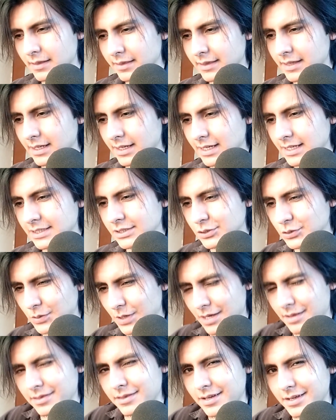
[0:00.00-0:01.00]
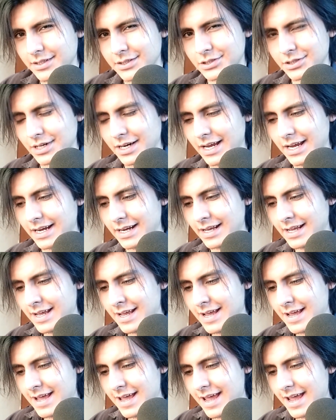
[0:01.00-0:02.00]
the trend train
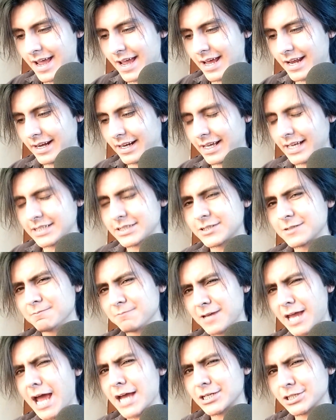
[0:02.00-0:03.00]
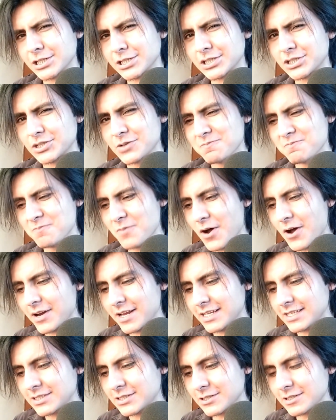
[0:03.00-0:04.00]
and get some cashes, some
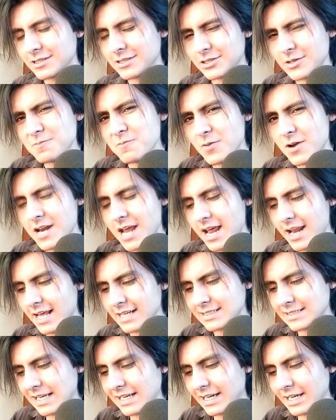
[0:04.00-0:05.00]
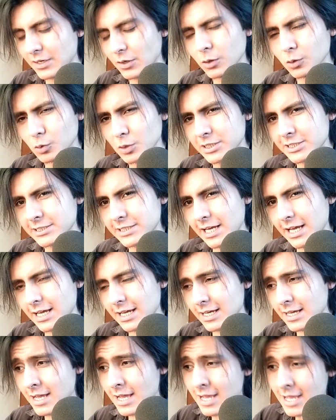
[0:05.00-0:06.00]
money, some monedas, like I always
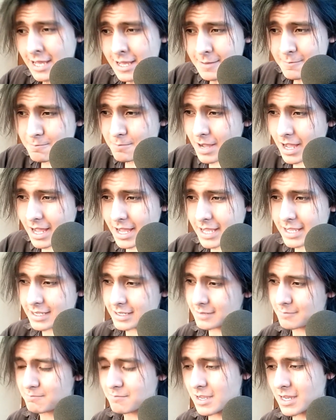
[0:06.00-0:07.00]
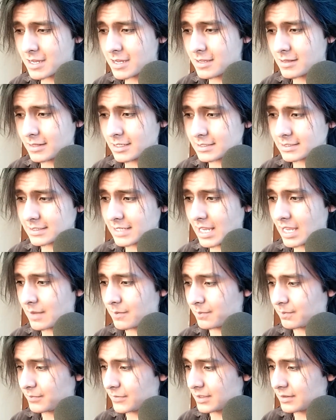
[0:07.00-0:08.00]
say, by making this
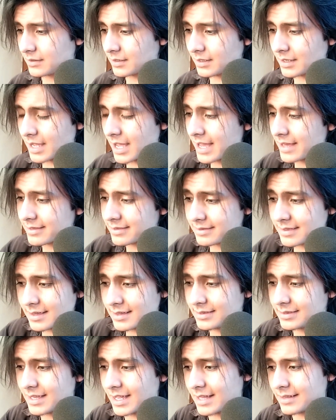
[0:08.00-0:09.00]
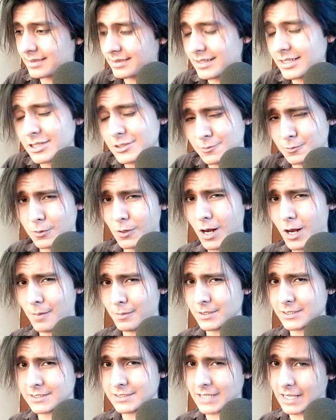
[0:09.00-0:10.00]
game. I think that there's
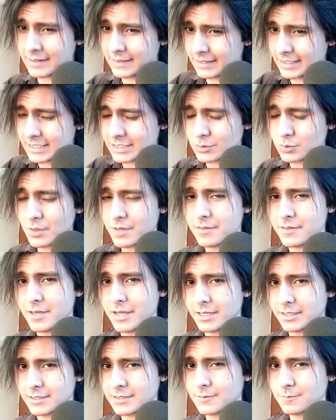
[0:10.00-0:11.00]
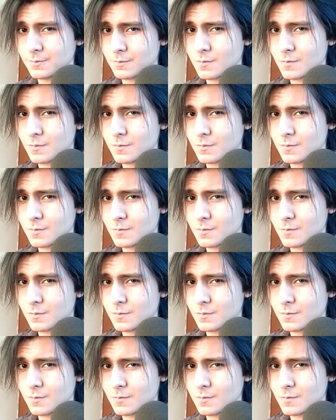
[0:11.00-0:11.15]
promise, at least with this.